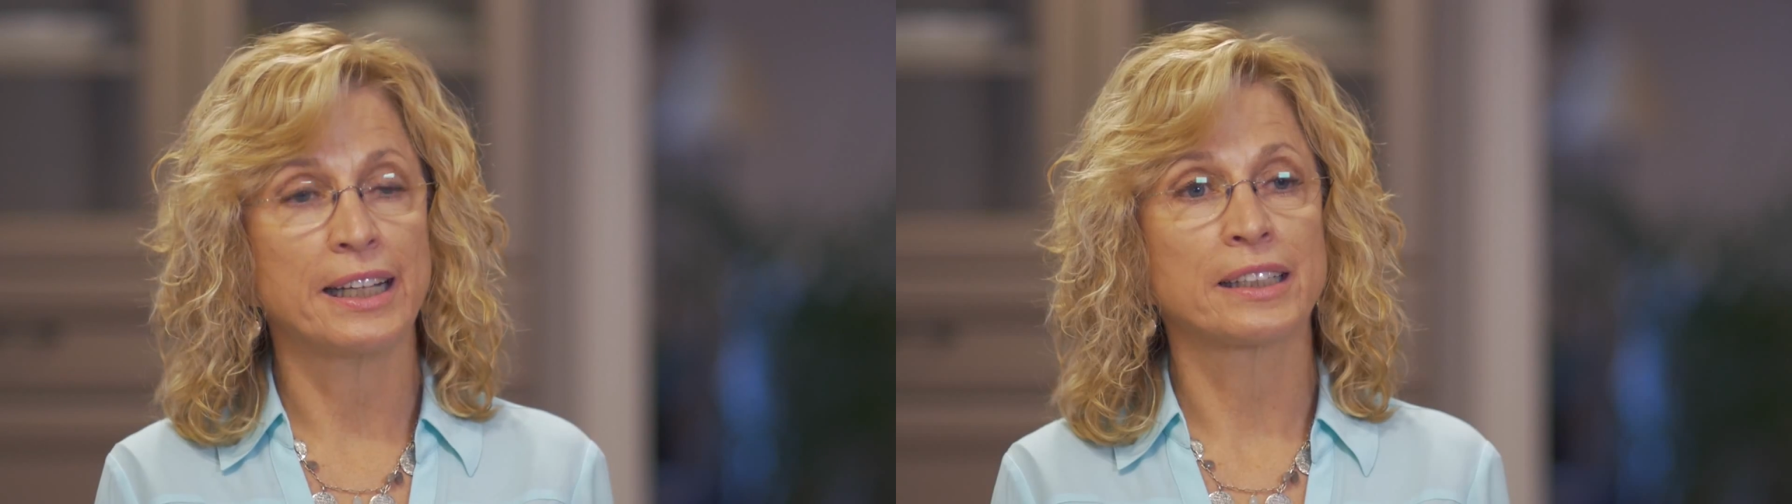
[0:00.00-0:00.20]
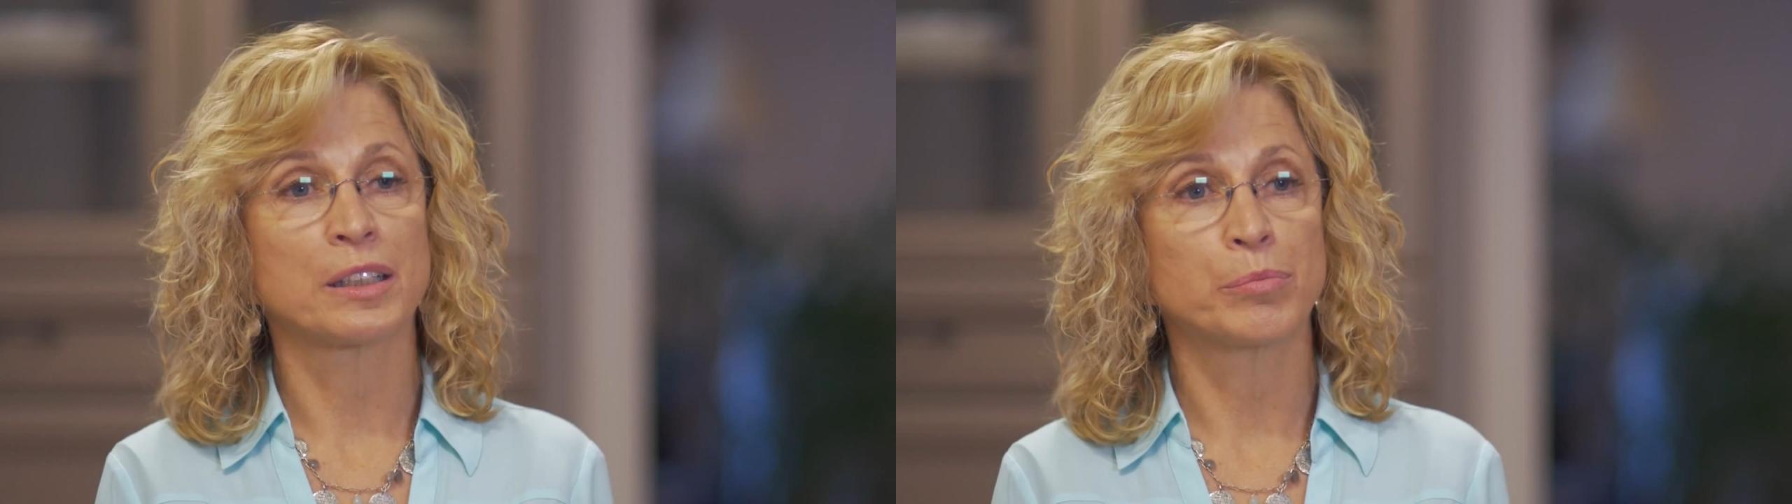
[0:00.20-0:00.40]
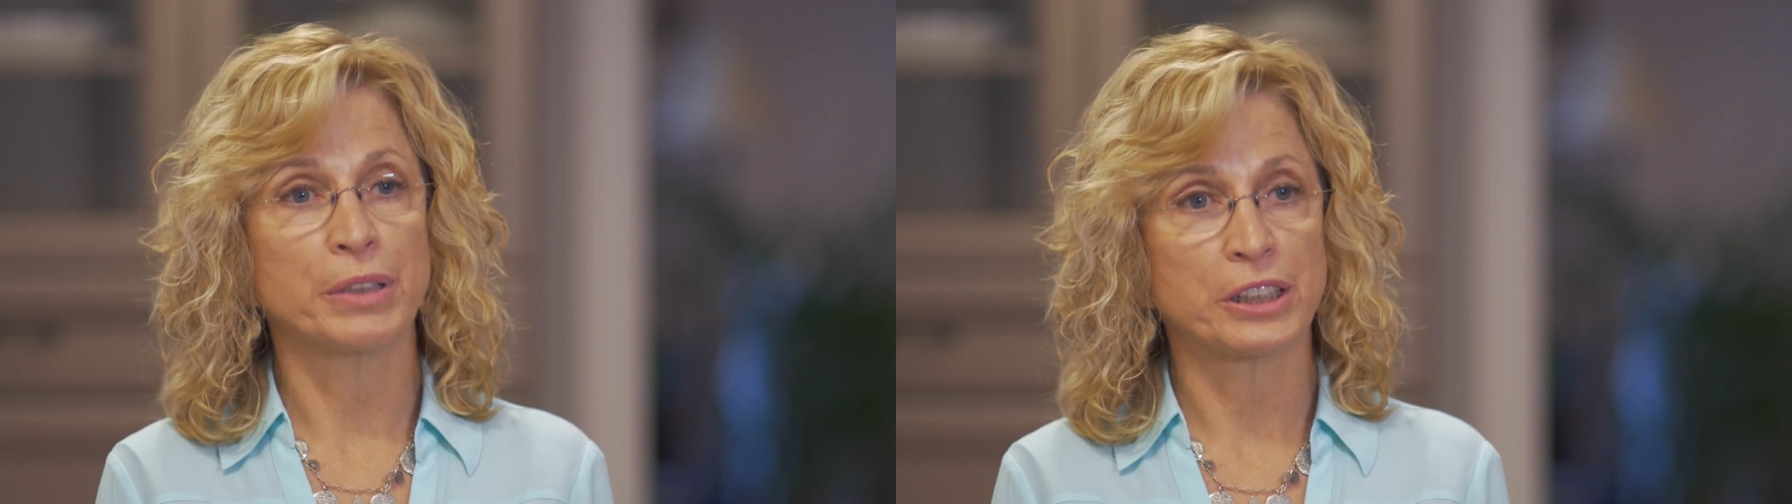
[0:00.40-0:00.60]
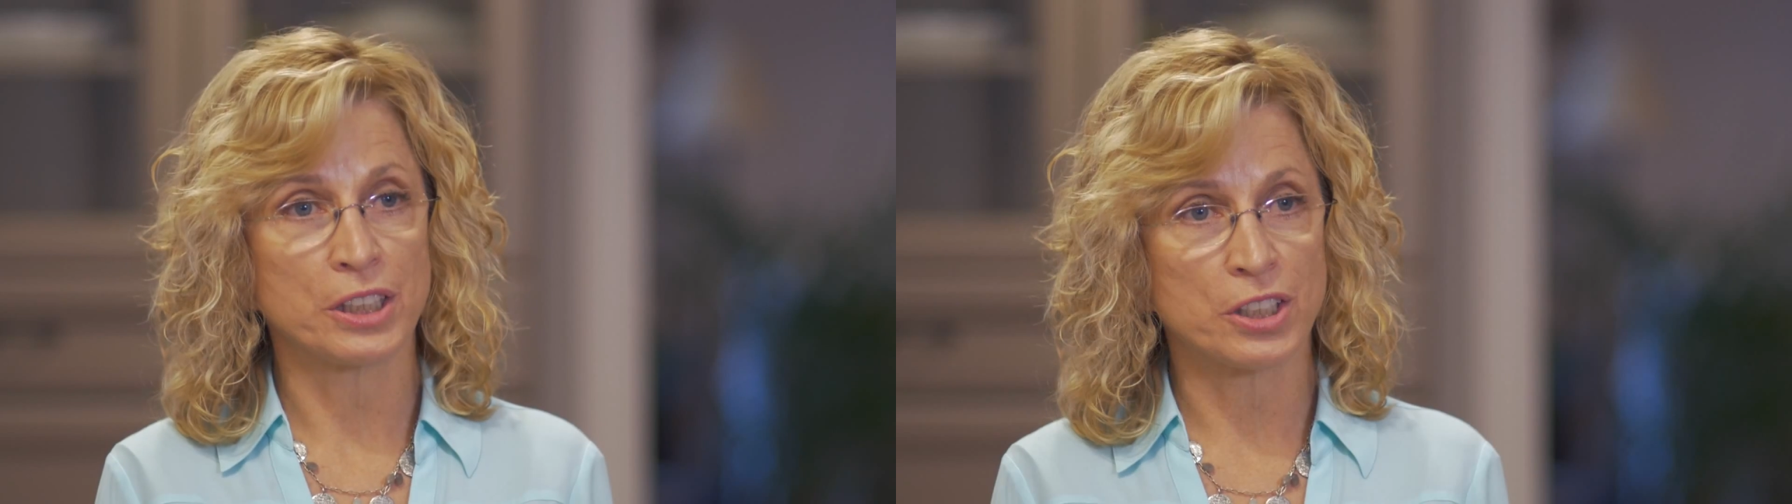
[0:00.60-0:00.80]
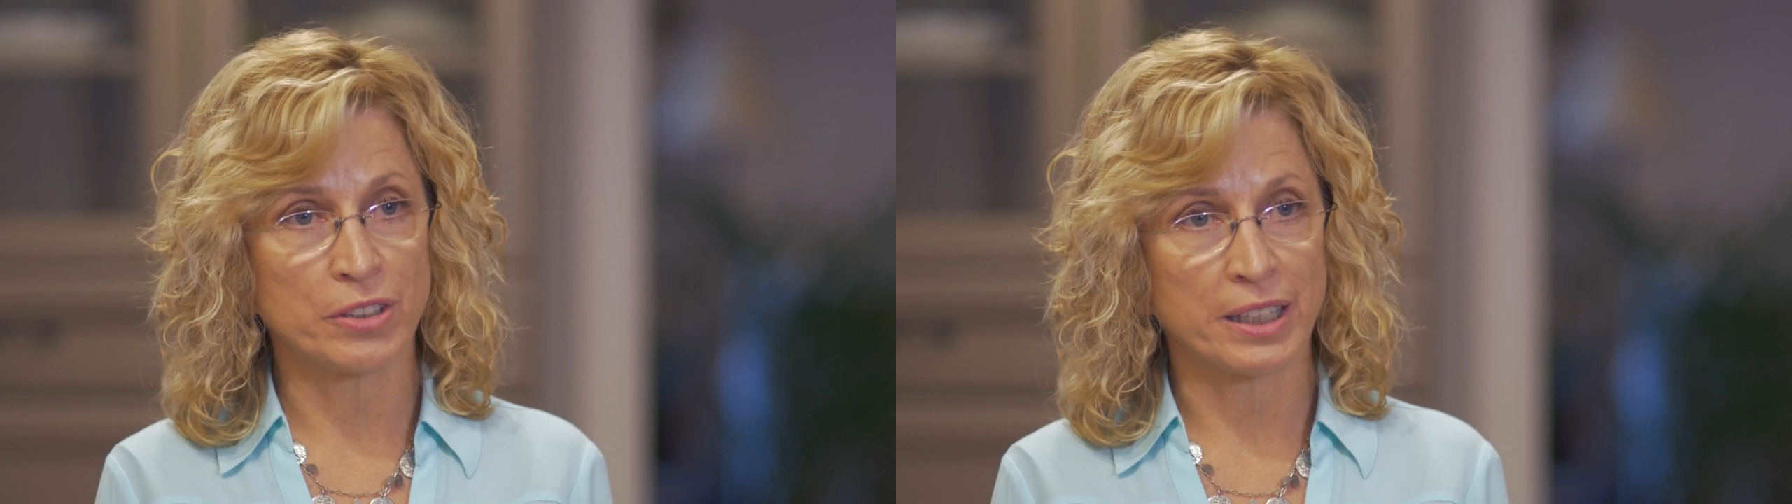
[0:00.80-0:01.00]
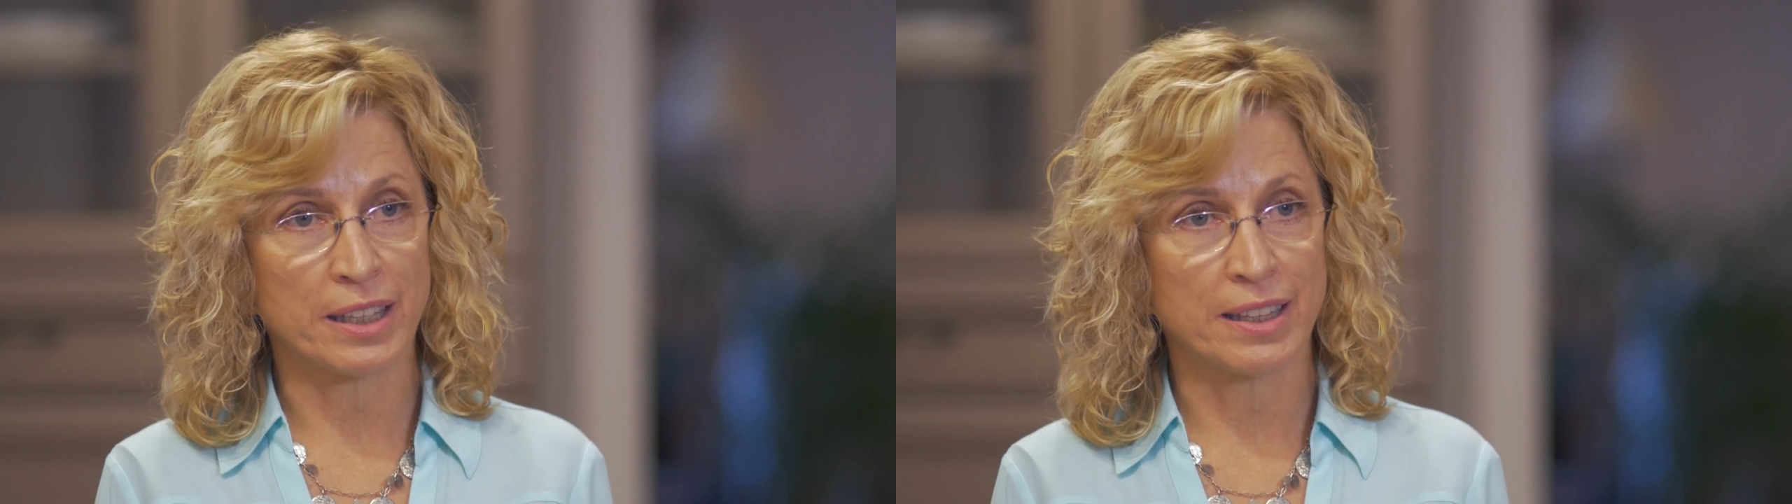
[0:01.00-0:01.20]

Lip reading: and compression strength.